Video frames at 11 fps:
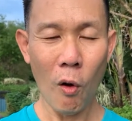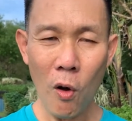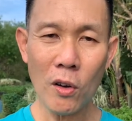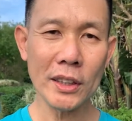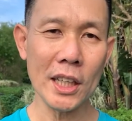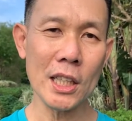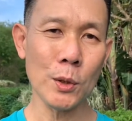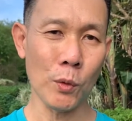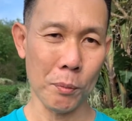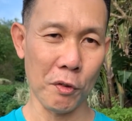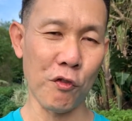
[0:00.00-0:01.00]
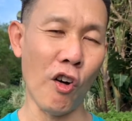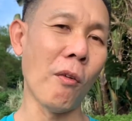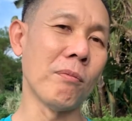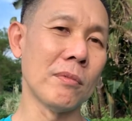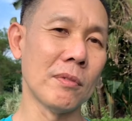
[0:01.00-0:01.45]
all these will
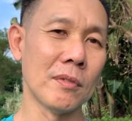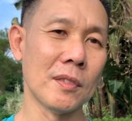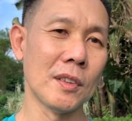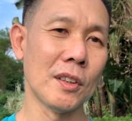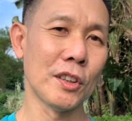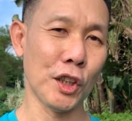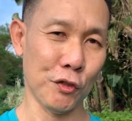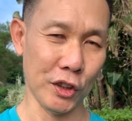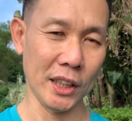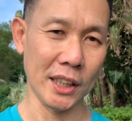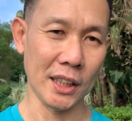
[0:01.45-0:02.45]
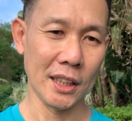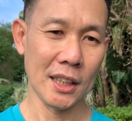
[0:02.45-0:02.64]
perform differently.